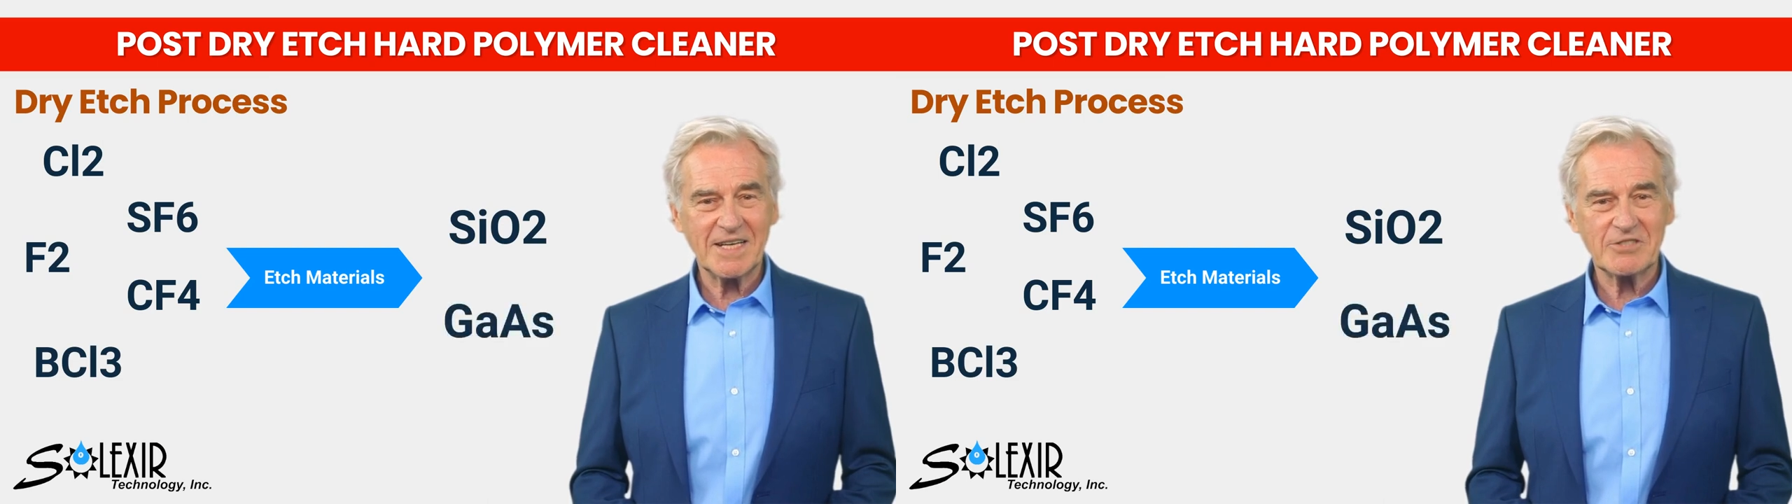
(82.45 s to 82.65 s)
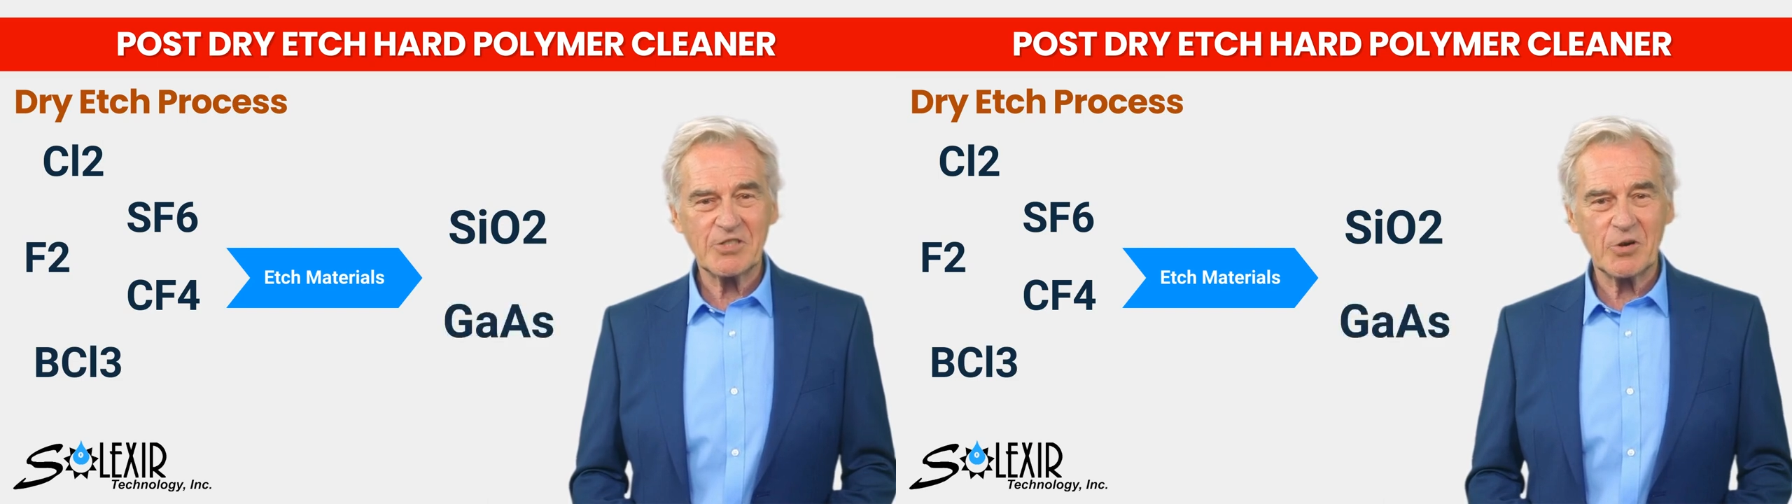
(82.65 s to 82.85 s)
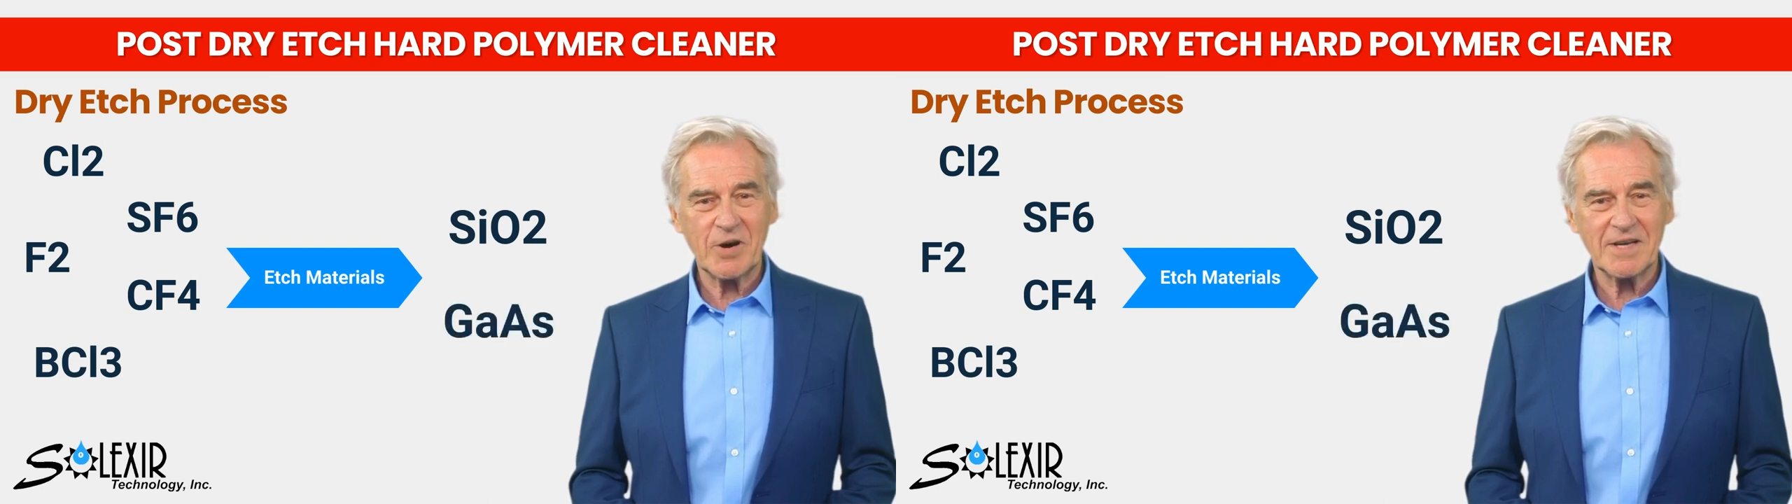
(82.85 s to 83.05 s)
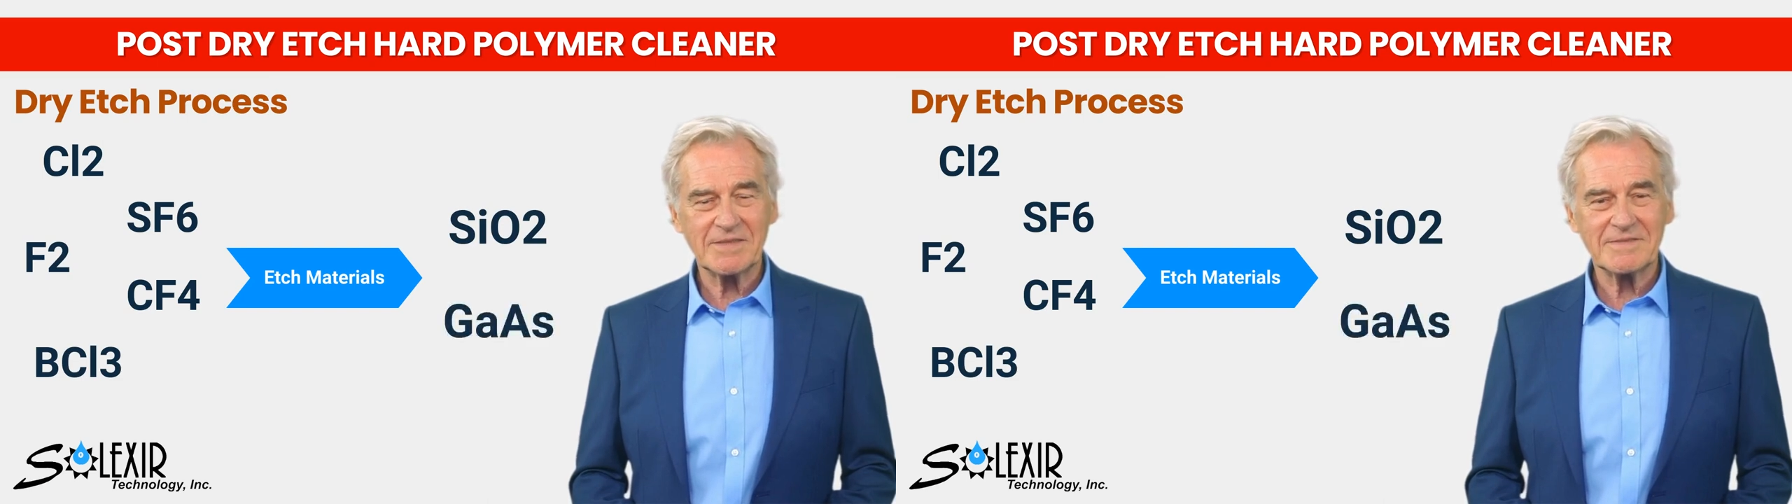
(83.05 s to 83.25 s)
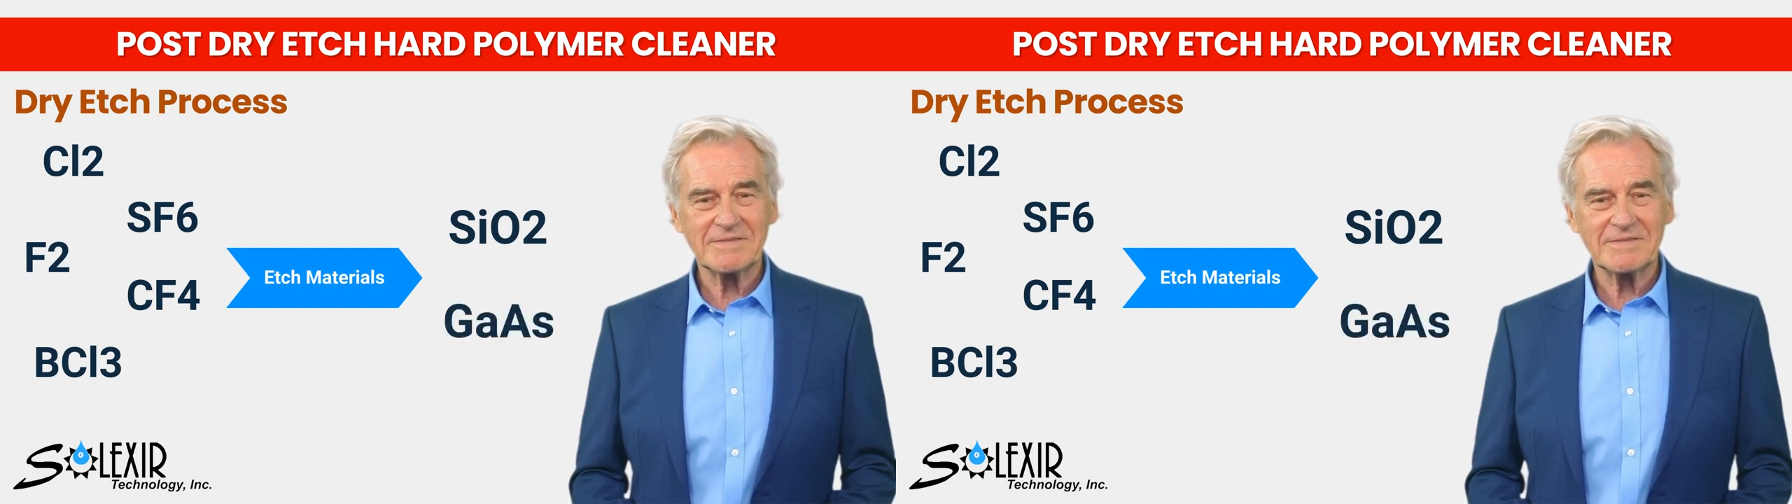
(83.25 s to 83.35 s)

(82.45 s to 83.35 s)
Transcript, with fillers: and so on.